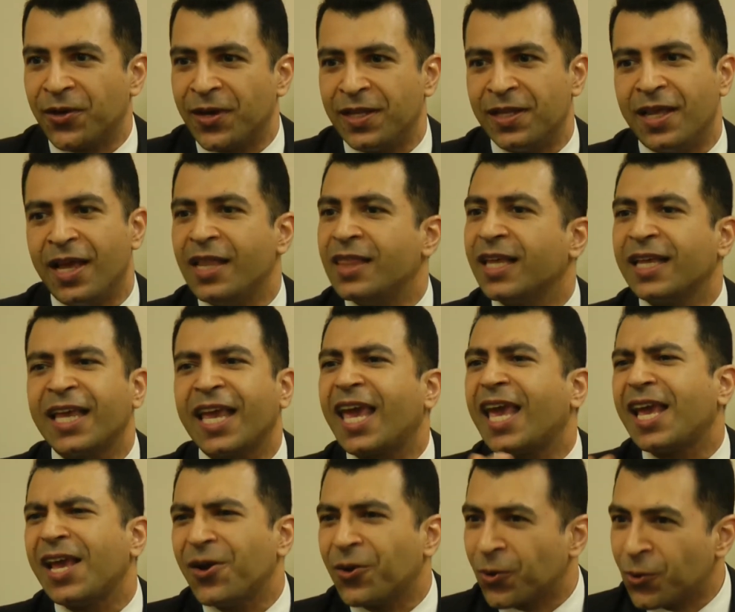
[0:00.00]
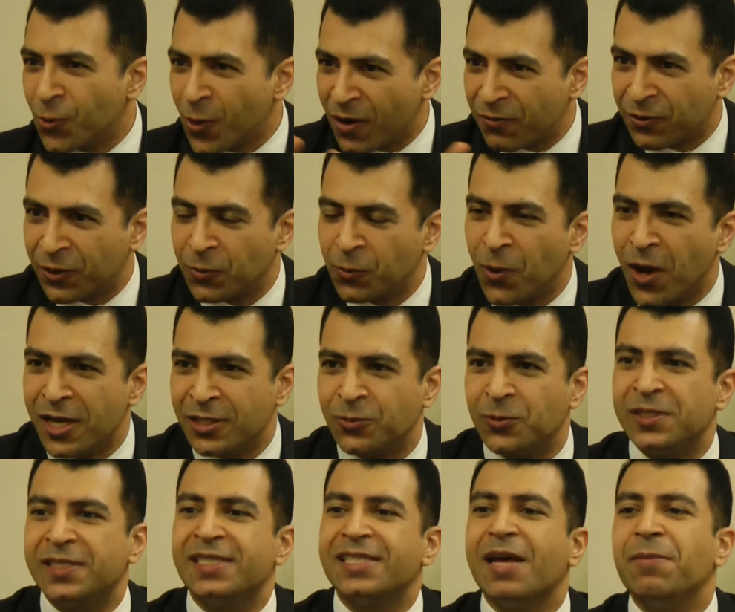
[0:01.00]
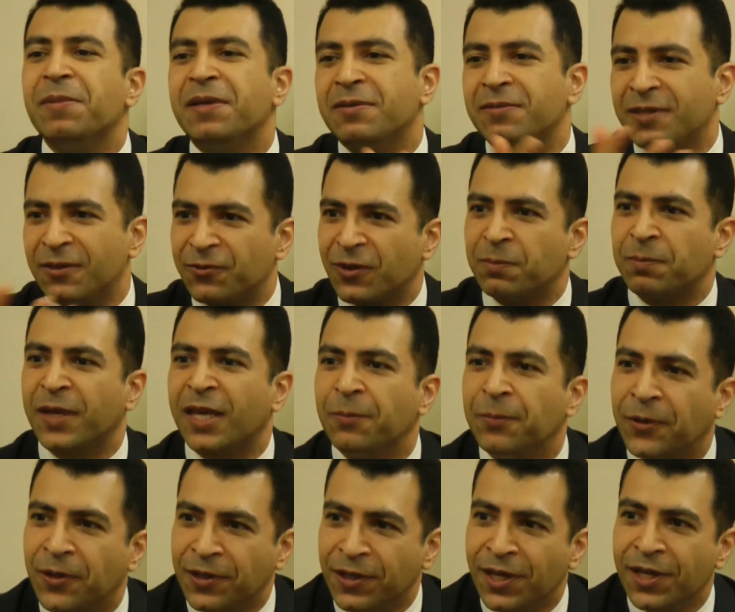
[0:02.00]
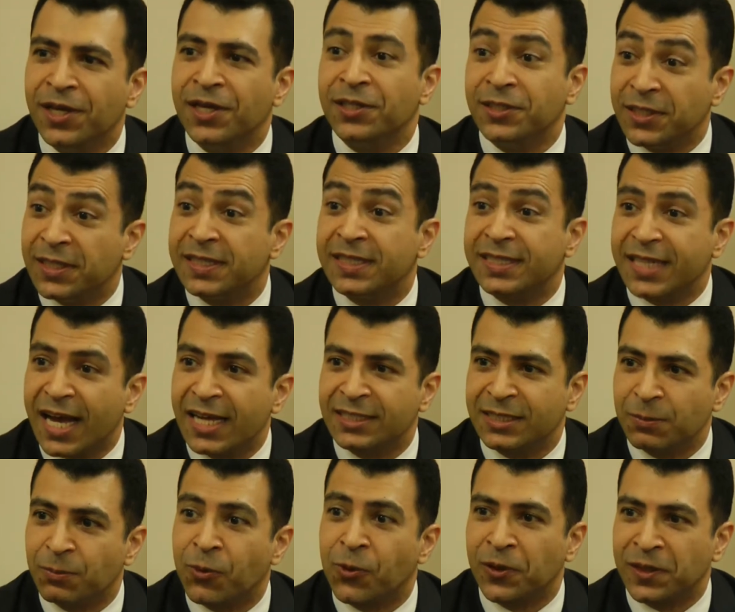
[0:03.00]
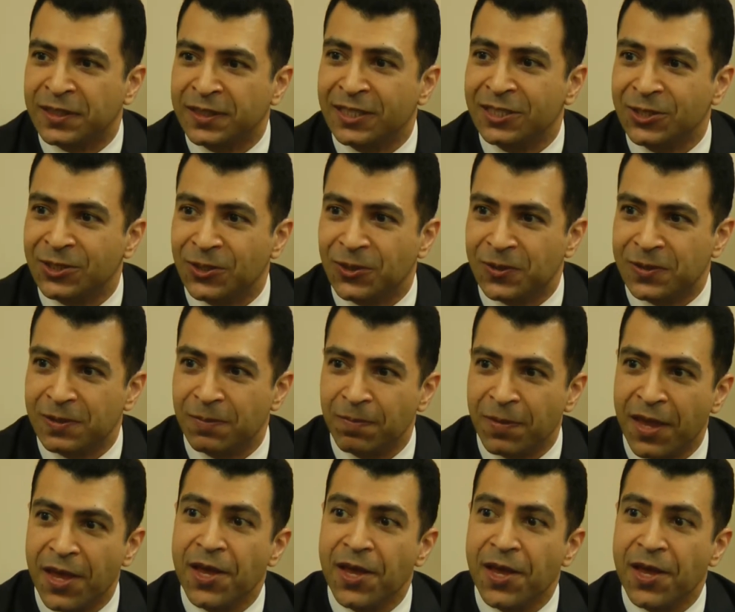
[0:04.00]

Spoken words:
and the king or whoever it was would summon different people to discuss important issues.